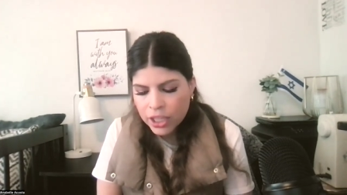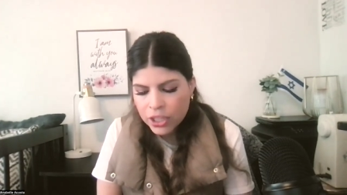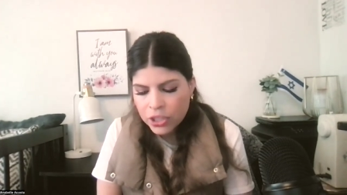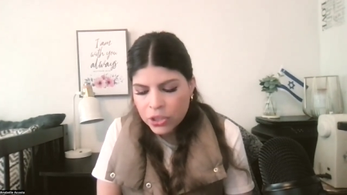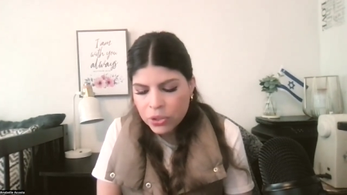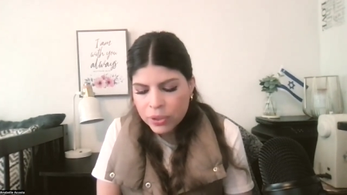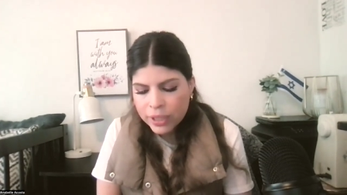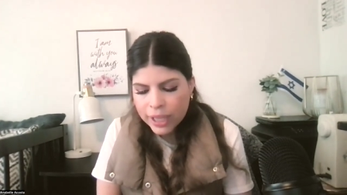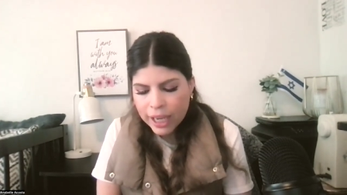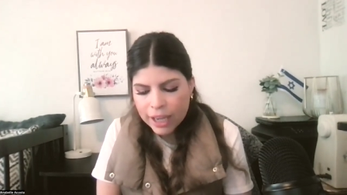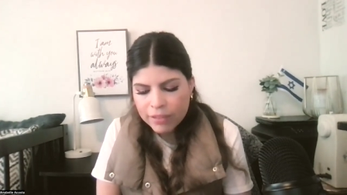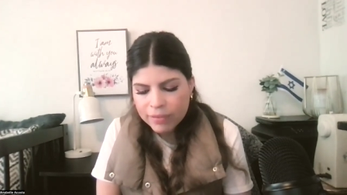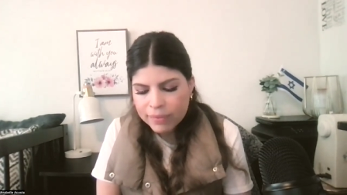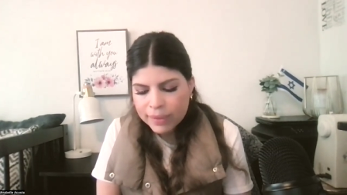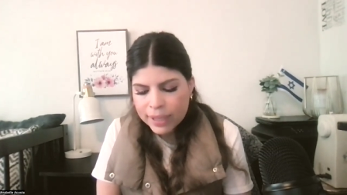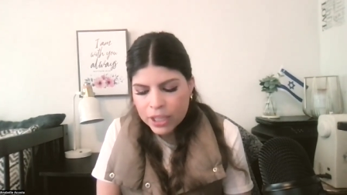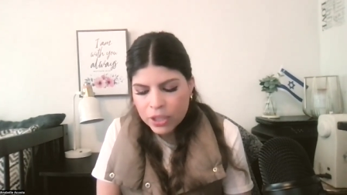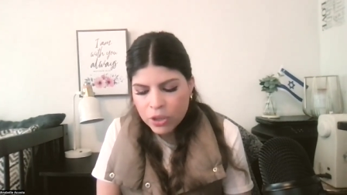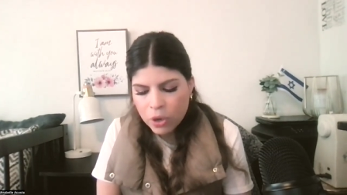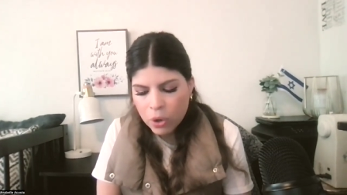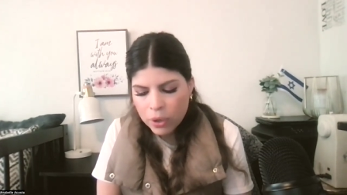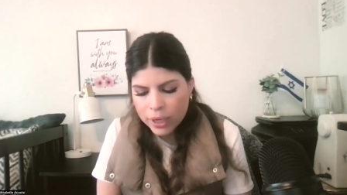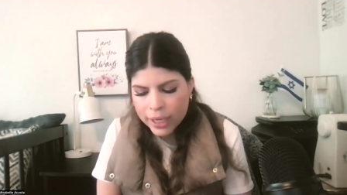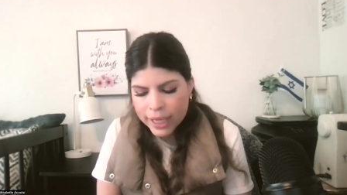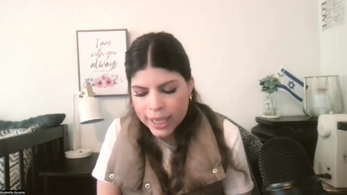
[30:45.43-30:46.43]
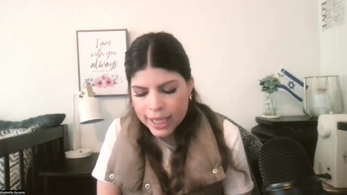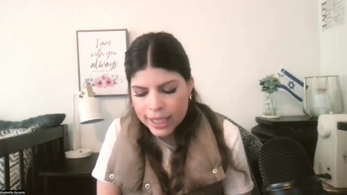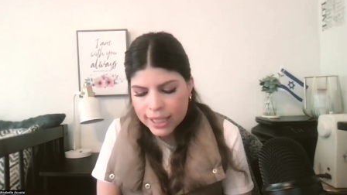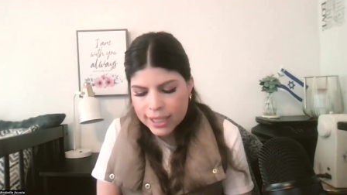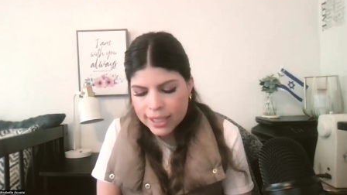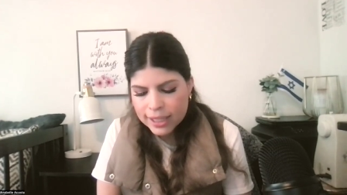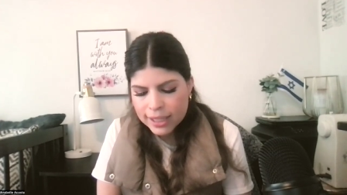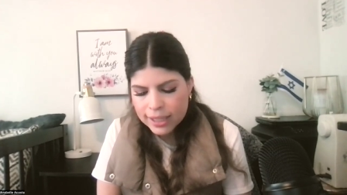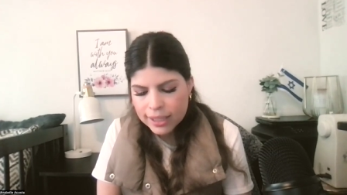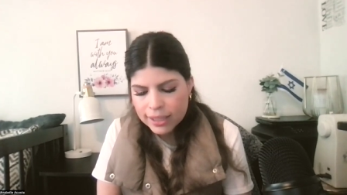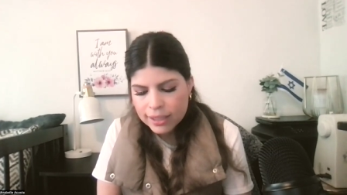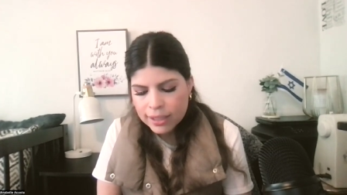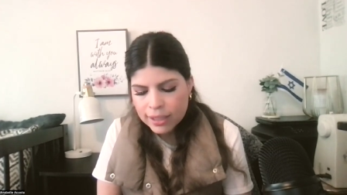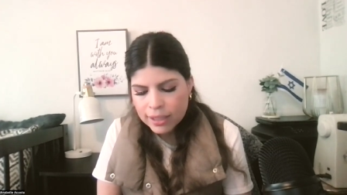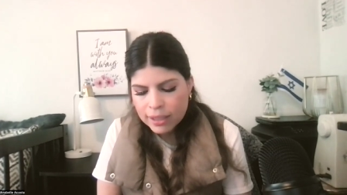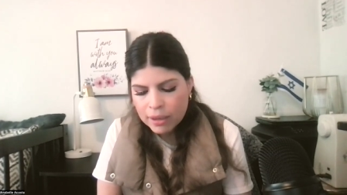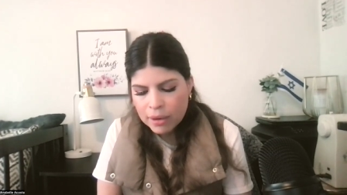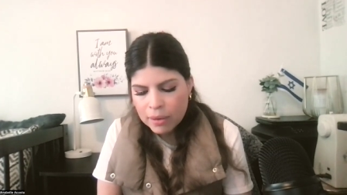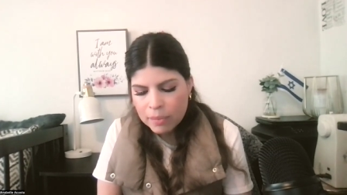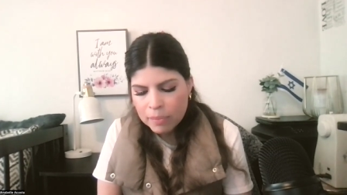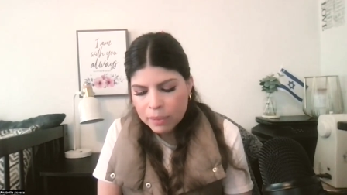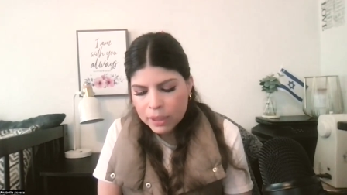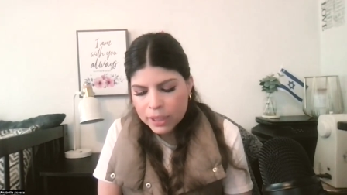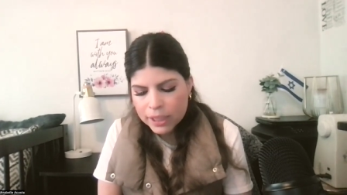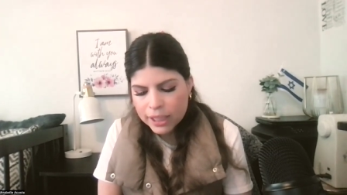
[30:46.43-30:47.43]
You gave me no kiss,
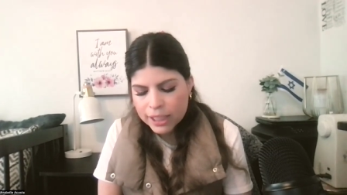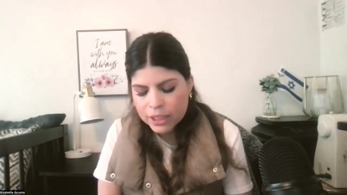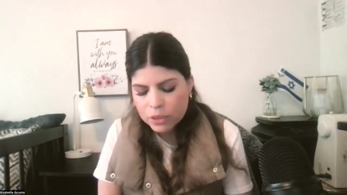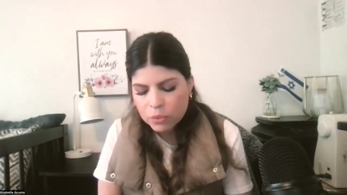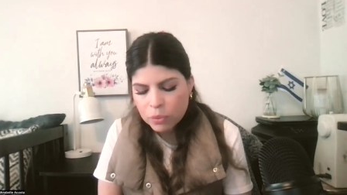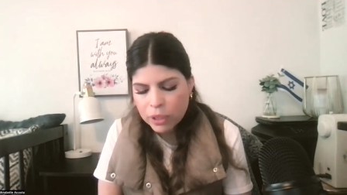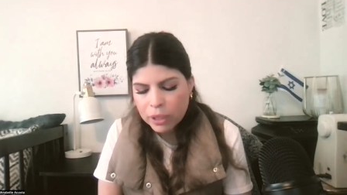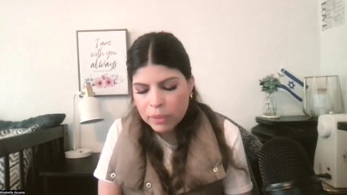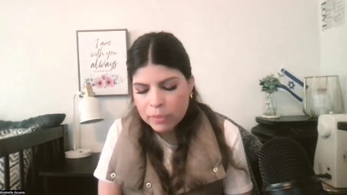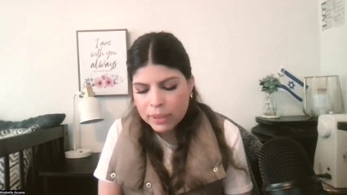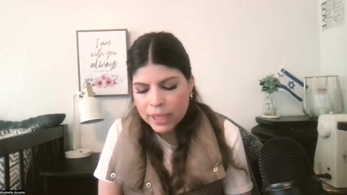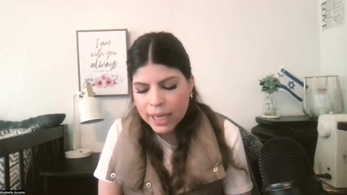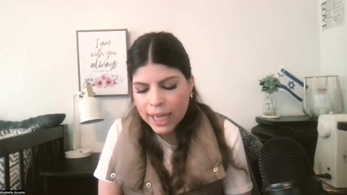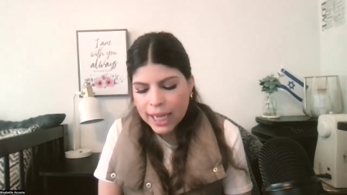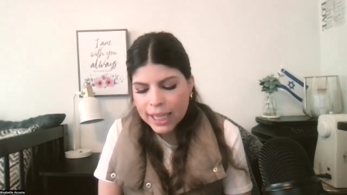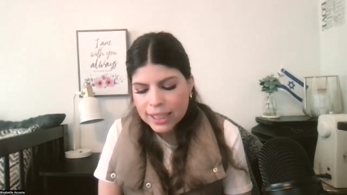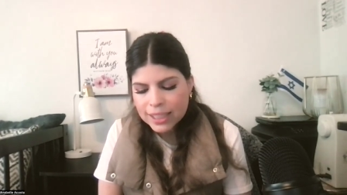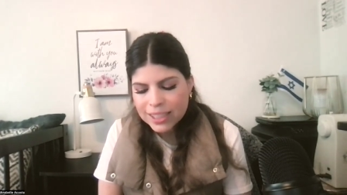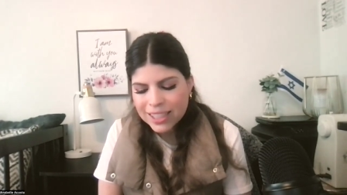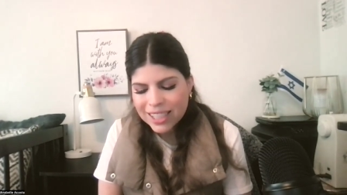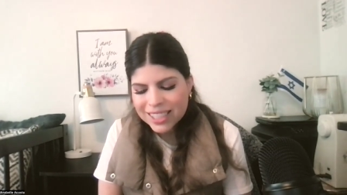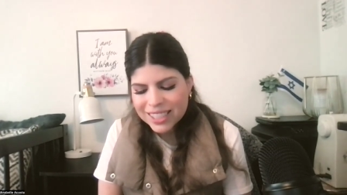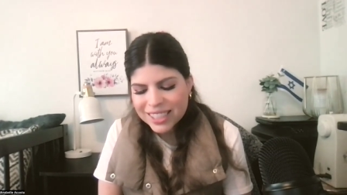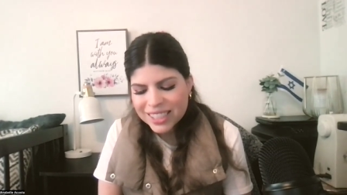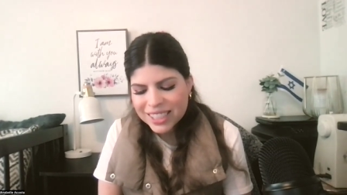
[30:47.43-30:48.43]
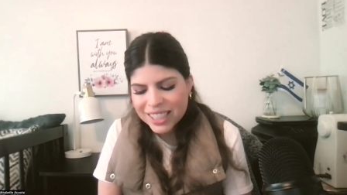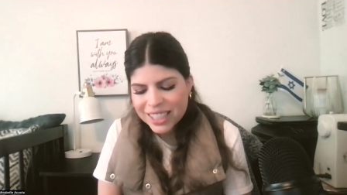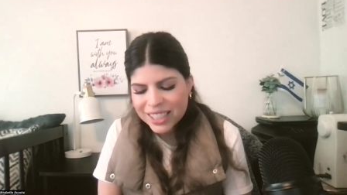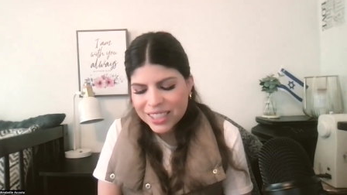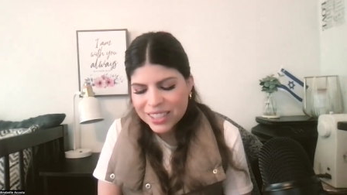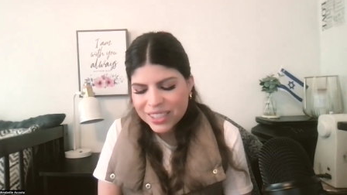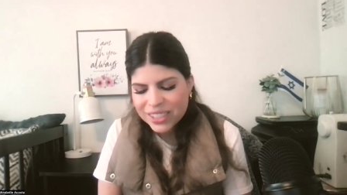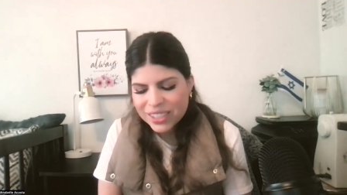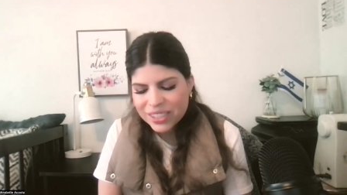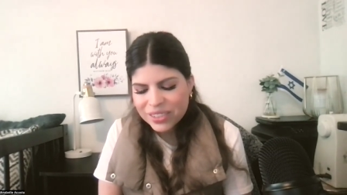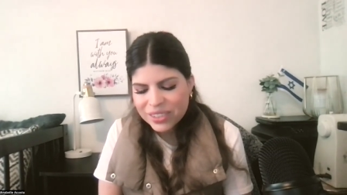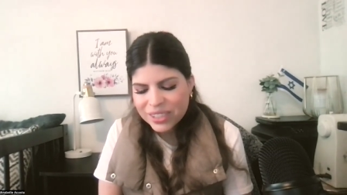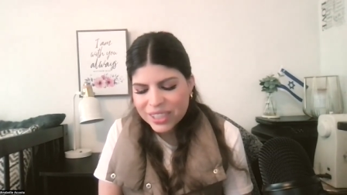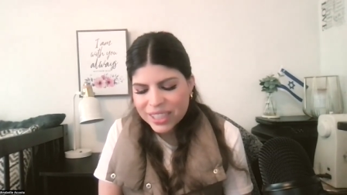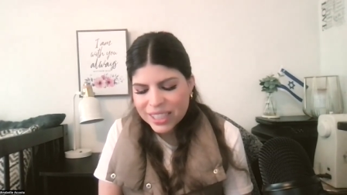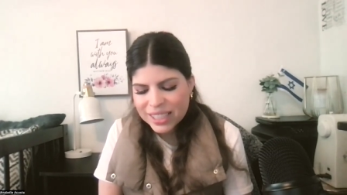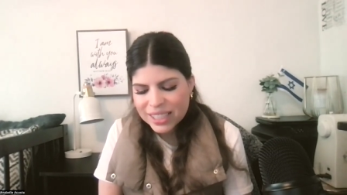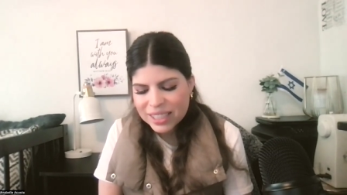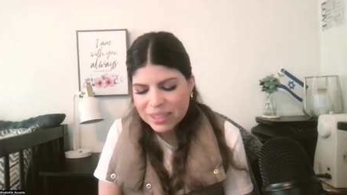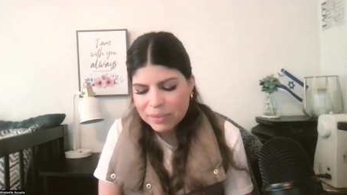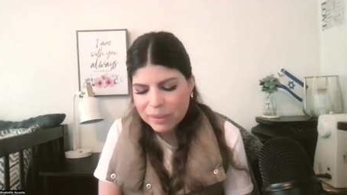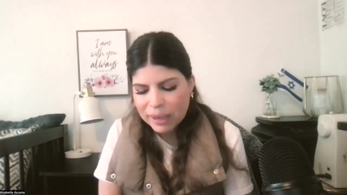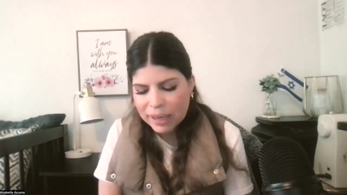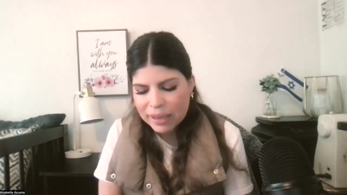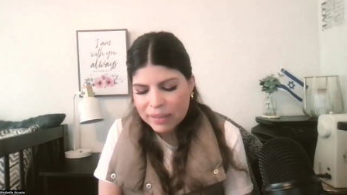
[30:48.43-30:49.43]
but this woman has not ceased to
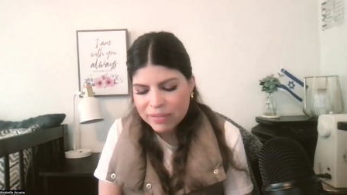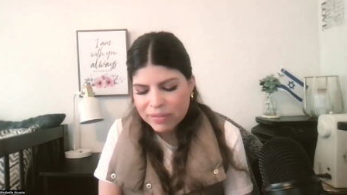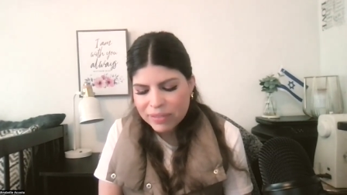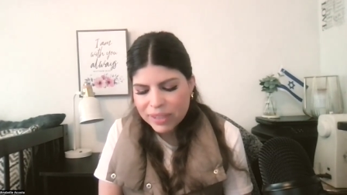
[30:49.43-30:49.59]
kiss my